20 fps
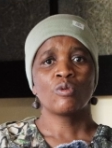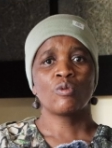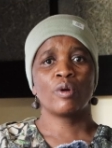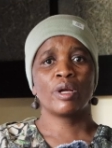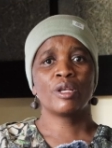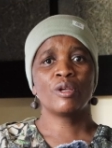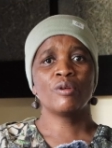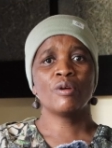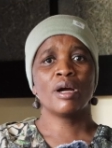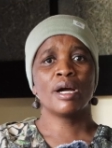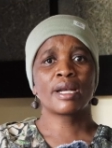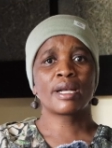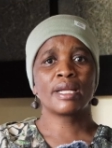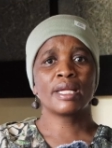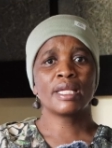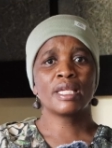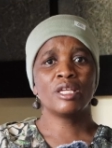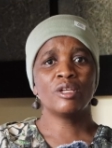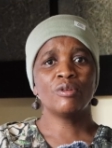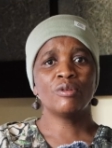When you are
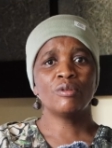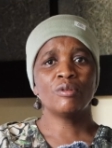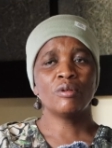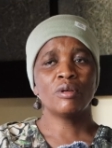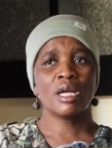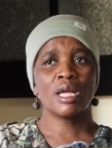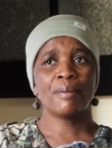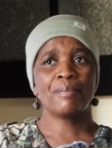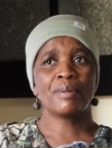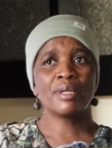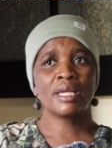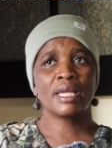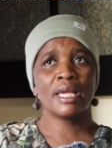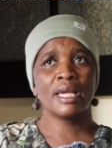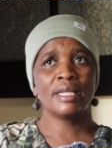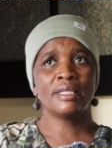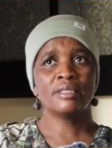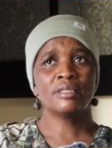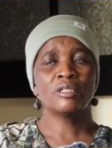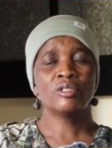a new
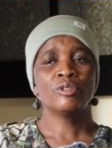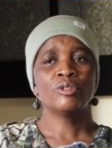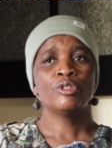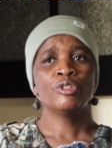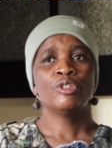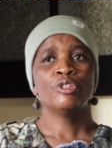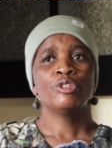applicant,